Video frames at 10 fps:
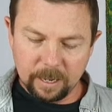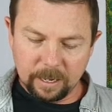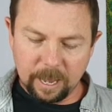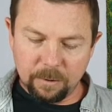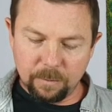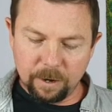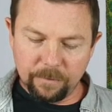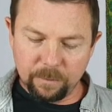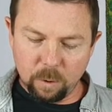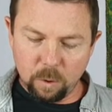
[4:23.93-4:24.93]
Get rid
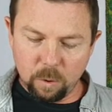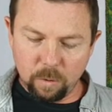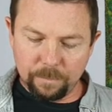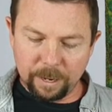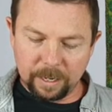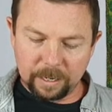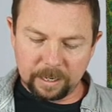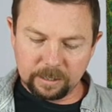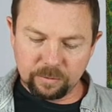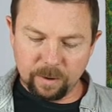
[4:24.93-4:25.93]
of all
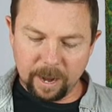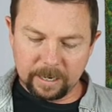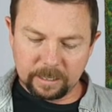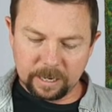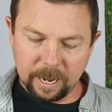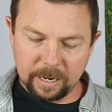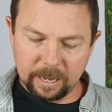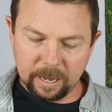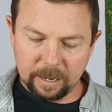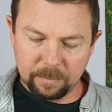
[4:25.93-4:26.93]
bitterness, rage and
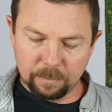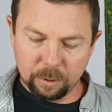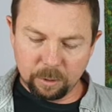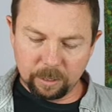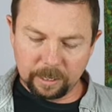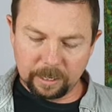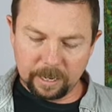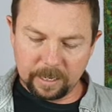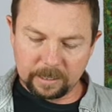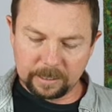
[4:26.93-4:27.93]
anger, brawling
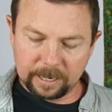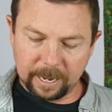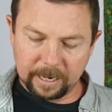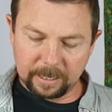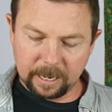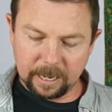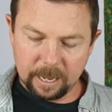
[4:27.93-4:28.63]
and slander,